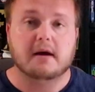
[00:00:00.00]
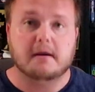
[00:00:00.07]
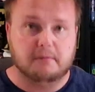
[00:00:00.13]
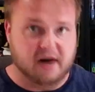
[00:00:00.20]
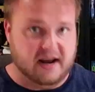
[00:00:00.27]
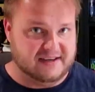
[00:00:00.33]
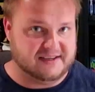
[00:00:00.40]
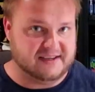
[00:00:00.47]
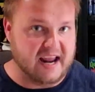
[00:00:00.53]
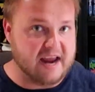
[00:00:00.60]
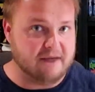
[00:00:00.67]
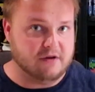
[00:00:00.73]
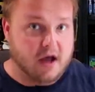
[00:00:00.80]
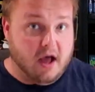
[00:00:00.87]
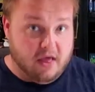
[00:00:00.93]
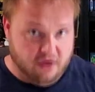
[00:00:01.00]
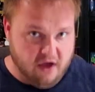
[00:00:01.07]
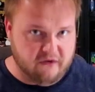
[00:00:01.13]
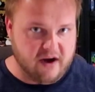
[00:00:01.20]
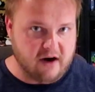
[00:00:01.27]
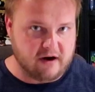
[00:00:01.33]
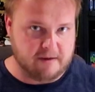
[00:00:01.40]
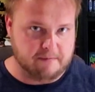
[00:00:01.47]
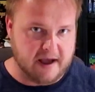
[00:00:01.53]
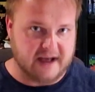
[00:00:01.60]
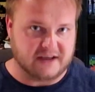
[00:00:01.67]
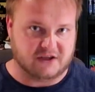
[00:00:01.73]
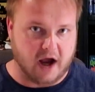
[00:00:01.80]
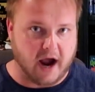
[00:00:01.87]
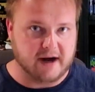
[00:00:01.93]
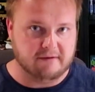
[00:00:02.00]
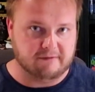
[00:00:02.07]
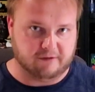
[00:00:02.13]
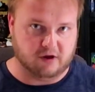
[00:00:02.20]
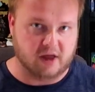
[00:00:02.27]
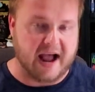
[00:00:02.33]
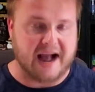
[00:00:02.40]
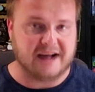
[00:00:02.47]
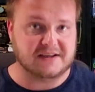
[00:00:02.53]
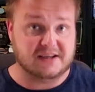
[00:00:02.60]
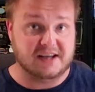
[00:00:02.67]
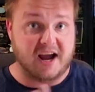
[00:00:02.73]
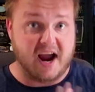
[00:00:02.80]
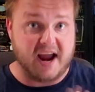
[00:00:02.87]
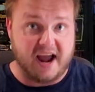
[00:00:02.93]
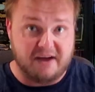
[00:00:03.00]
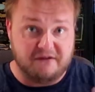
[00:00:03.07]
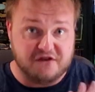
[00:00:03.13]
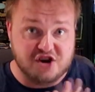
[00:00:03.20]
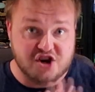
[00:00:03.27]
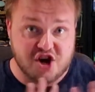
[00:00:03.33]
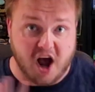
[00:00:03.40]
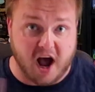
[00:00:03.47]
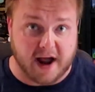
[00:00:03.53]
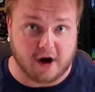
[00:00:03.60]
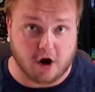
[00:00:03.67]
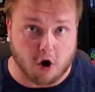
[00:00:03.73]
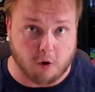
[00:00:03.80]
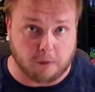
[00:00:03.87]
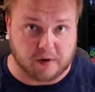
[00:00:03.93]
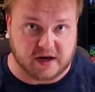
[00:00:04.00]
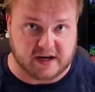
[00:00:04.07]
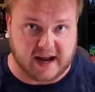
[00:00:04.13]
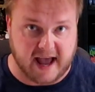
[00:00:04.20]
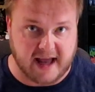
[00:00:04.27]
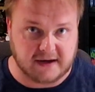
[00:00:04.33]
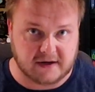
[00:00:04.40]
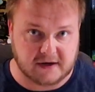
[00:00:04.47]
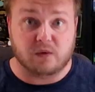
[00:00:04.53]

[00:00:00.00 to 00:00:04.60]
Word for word: but I saved the very best item for last that I have not opened yet.